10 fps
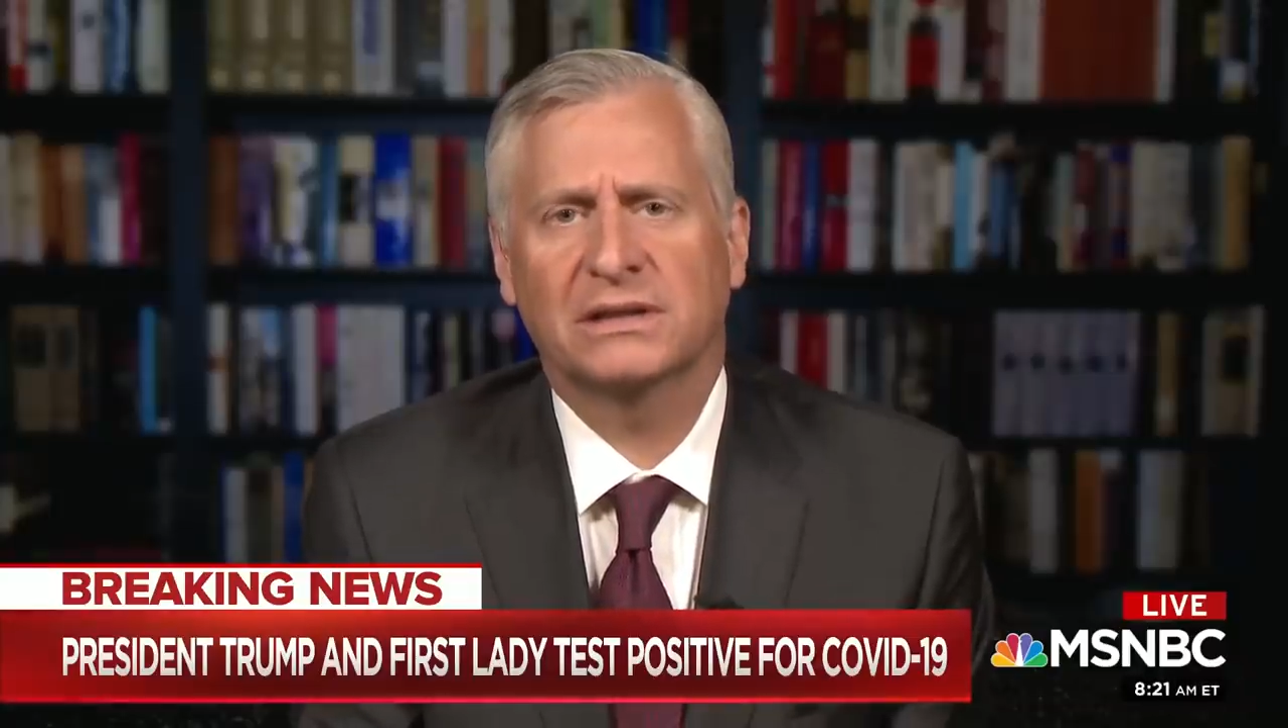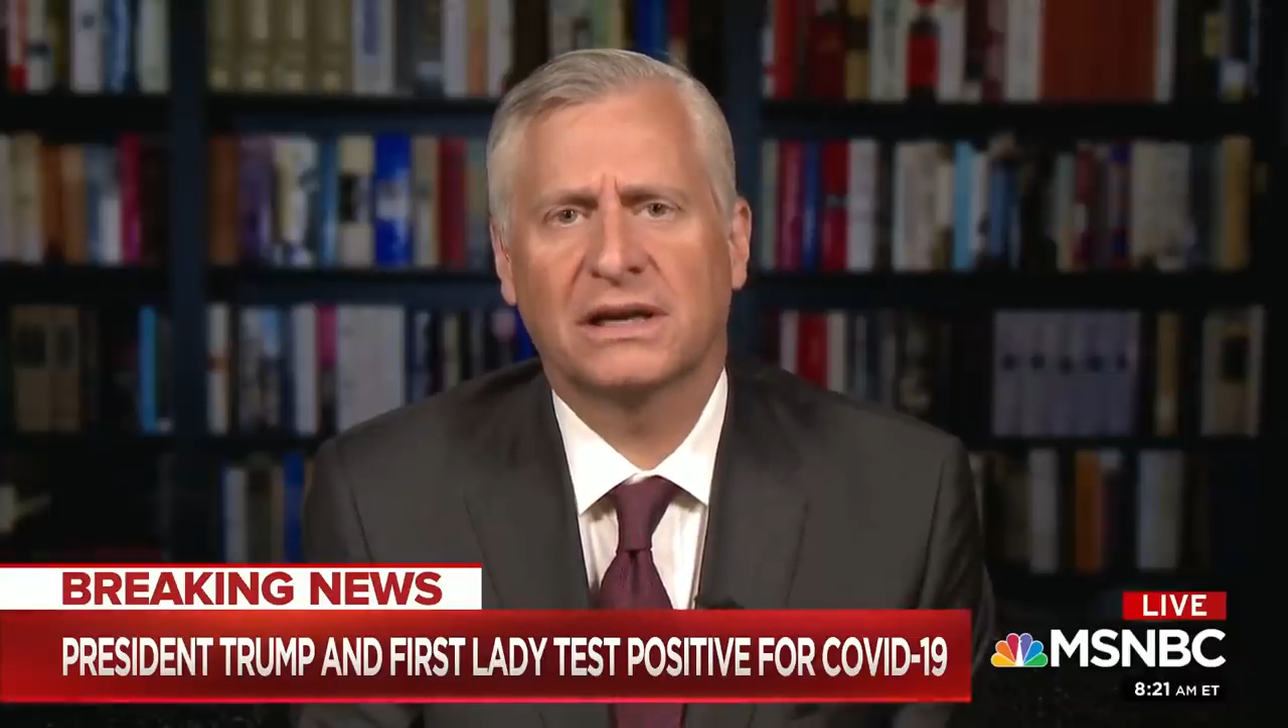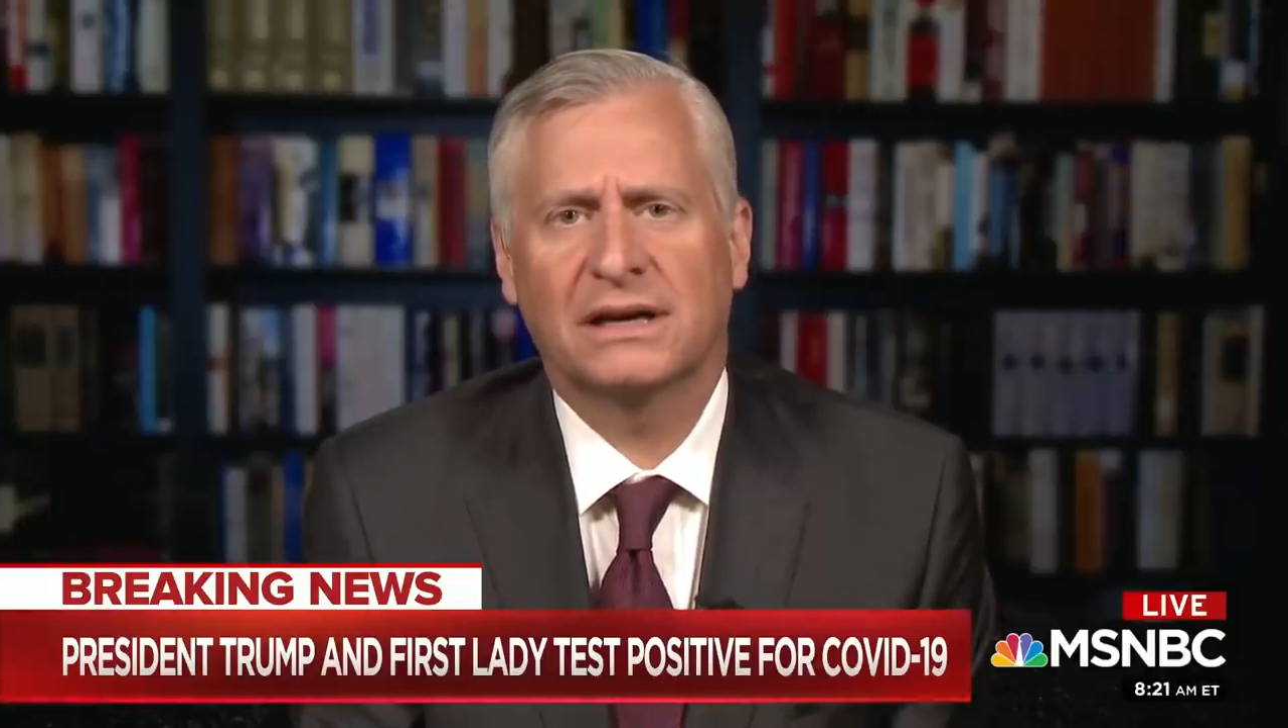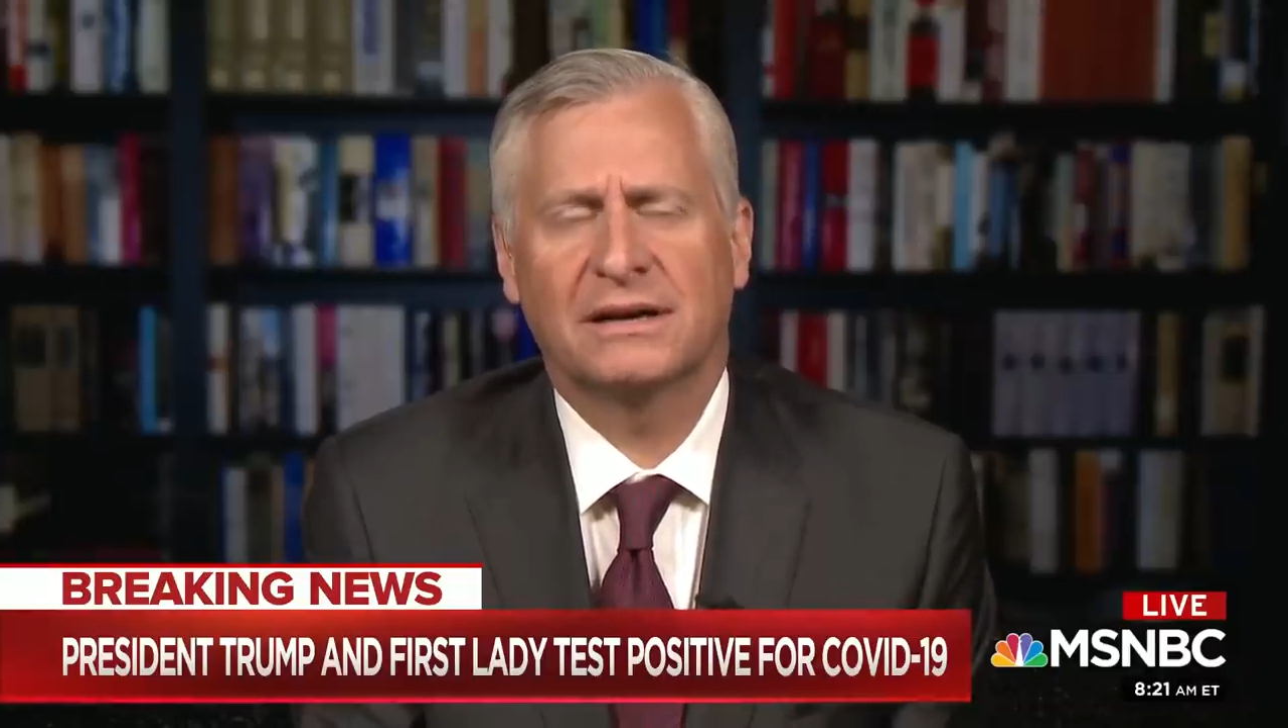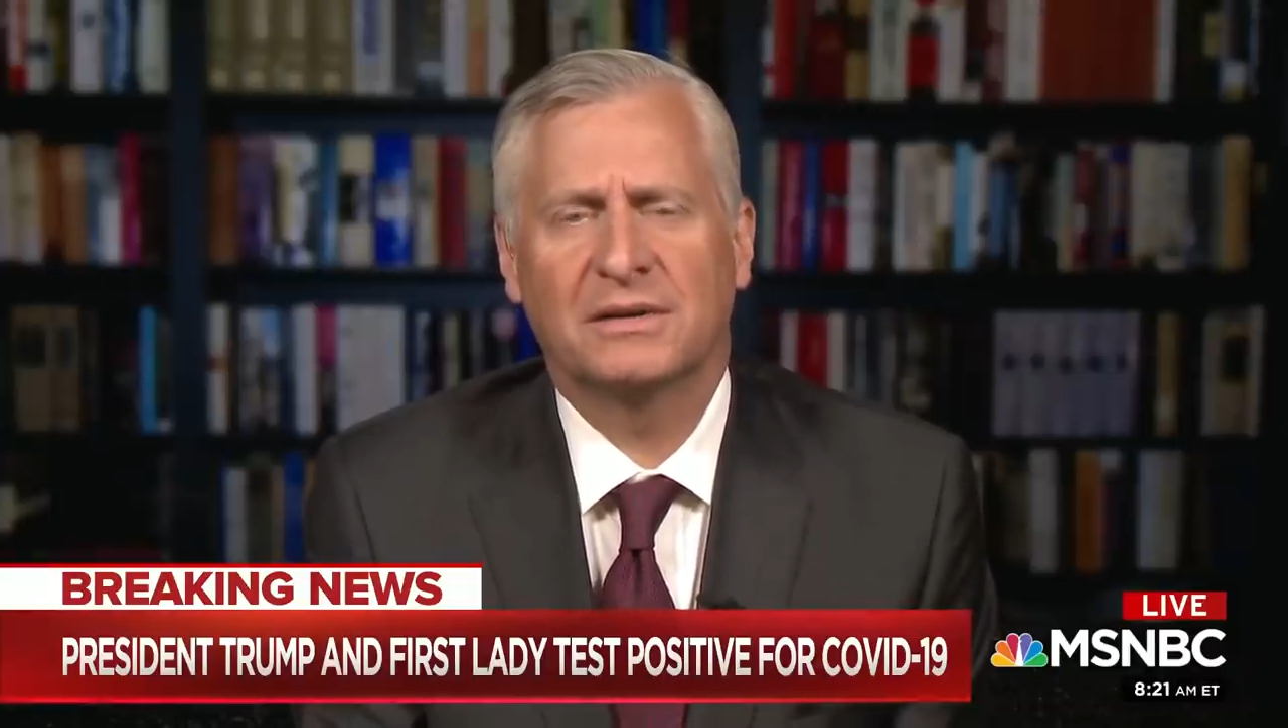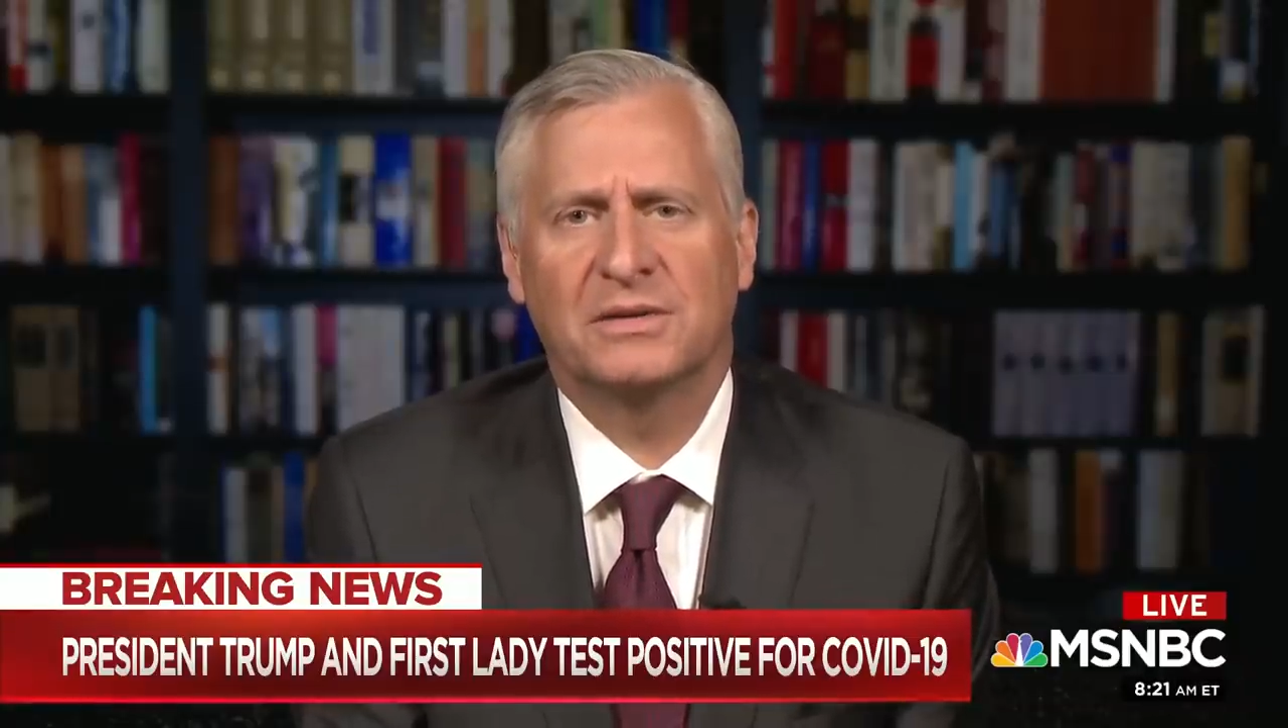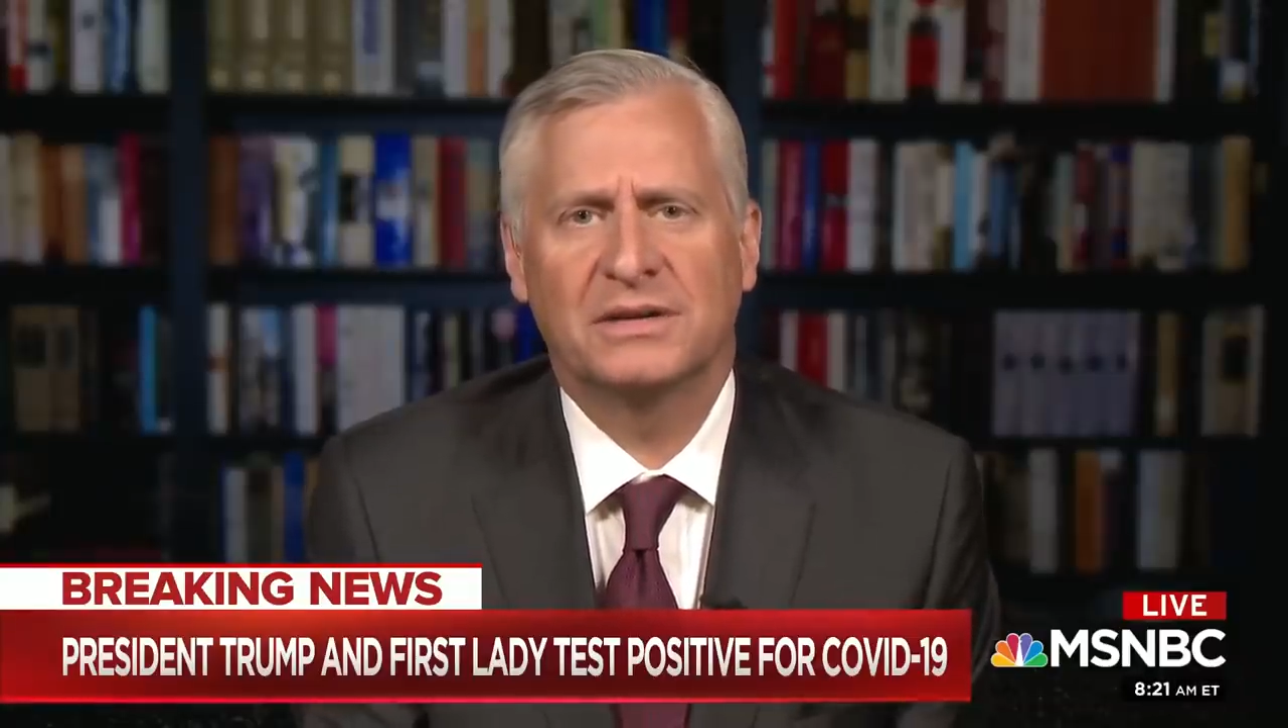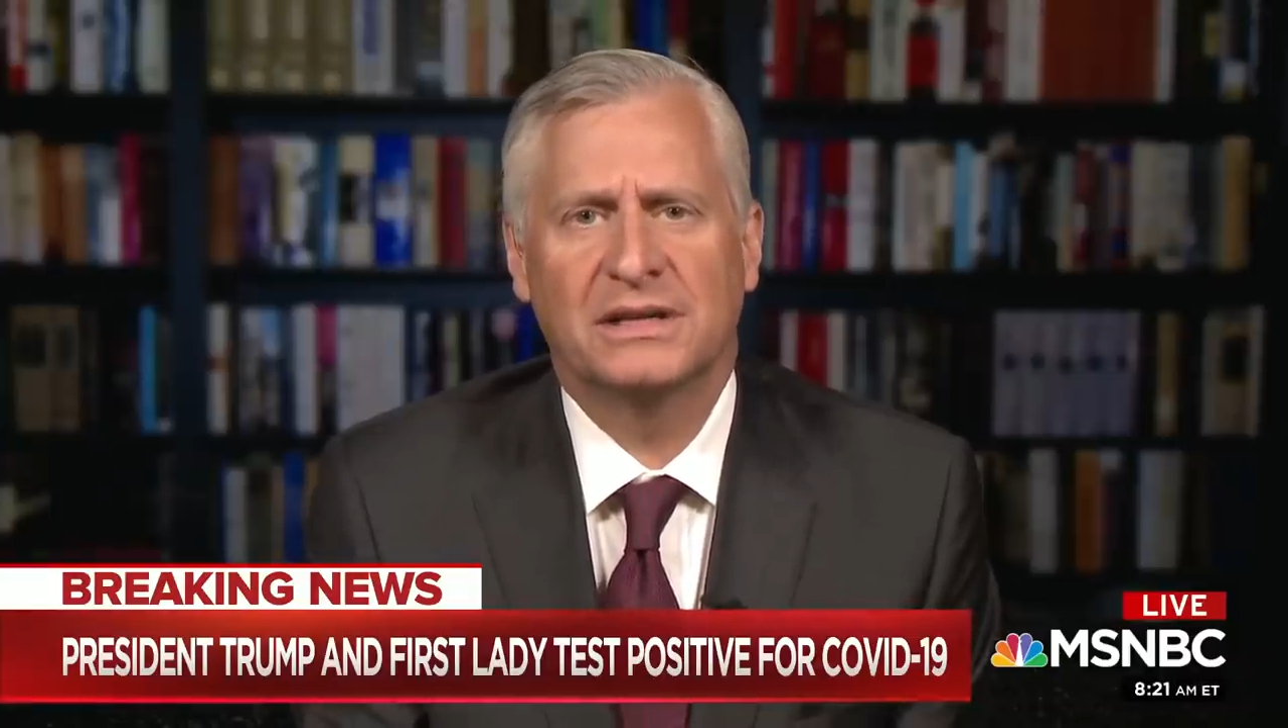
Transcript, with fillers: Uh,